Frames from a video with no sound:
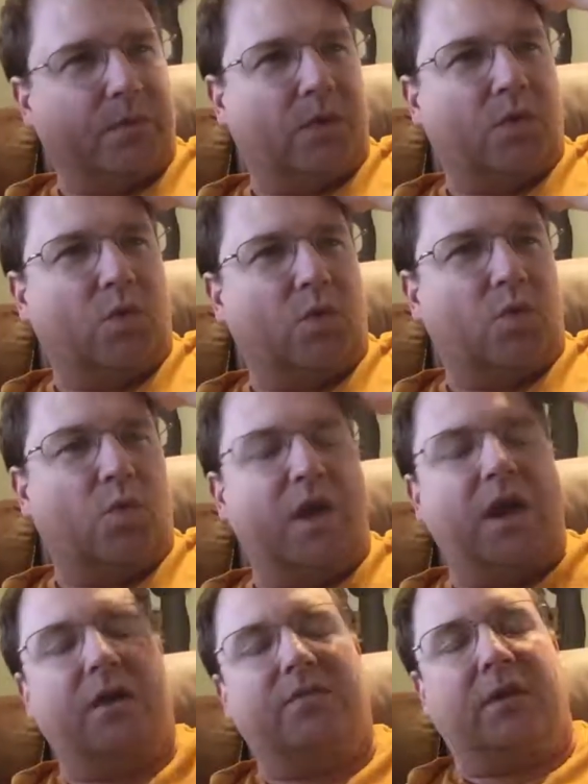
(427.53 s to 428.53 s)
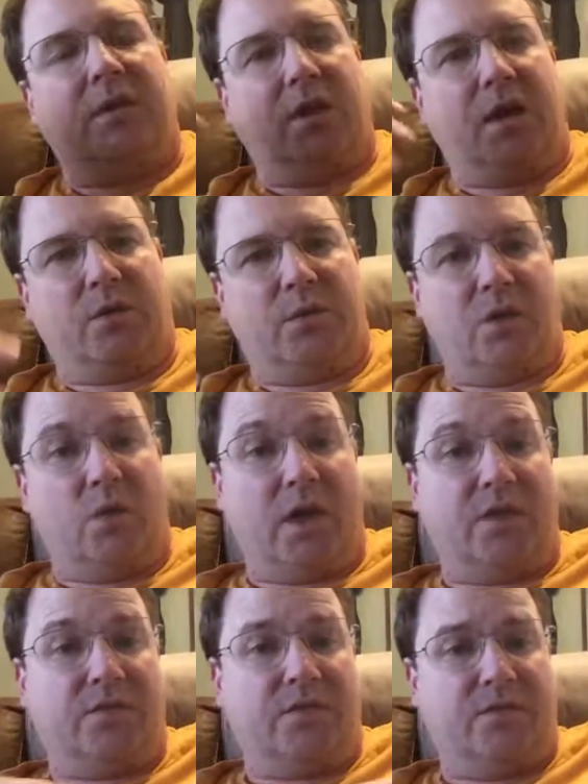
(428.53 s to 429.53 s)
We have a lot of
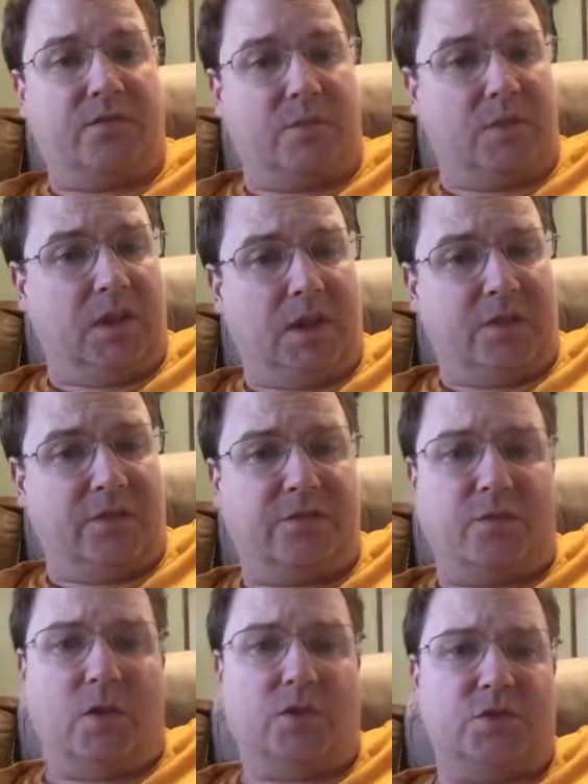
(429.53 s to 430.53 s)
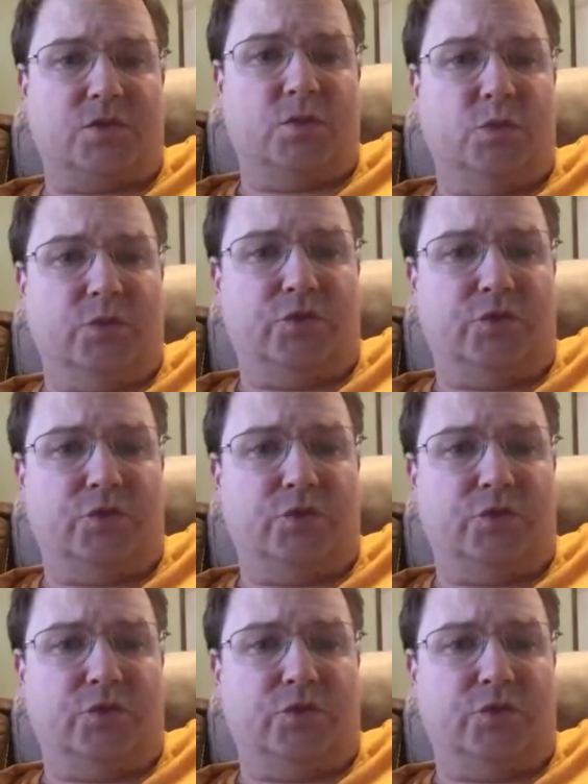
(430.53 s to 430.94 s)
requests from a lot of the smaller schools